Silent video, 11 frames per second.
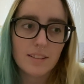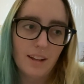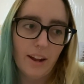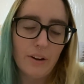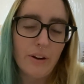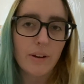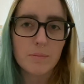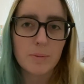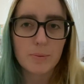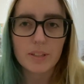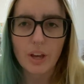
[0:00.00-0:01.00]
I don't know, it'd
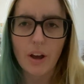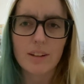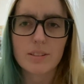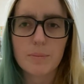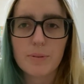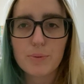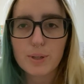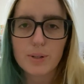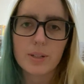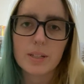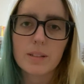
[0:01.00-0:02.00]
be really awesome if we
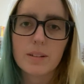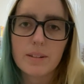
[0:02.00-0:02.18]
could.